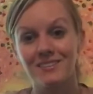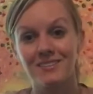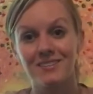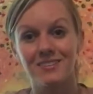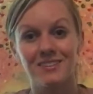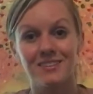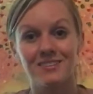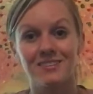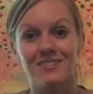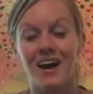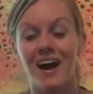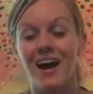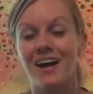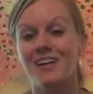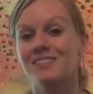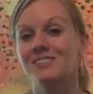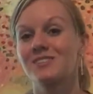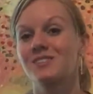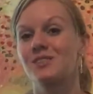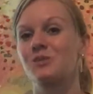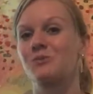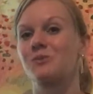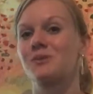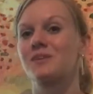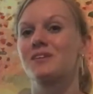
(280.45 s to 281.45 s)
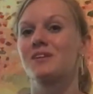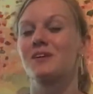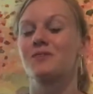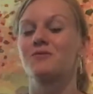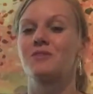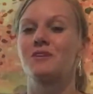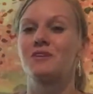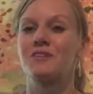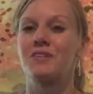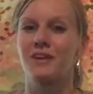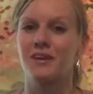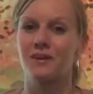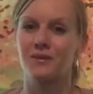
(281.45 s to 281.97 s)
disaster with
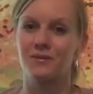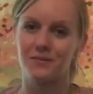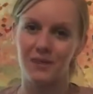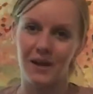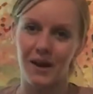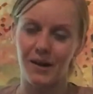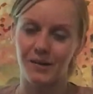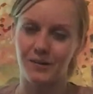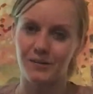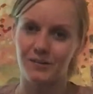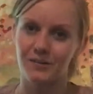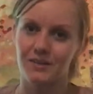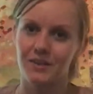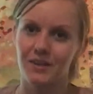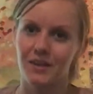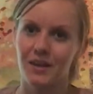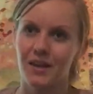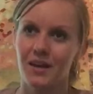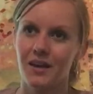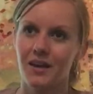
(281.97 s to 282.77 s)
everything around,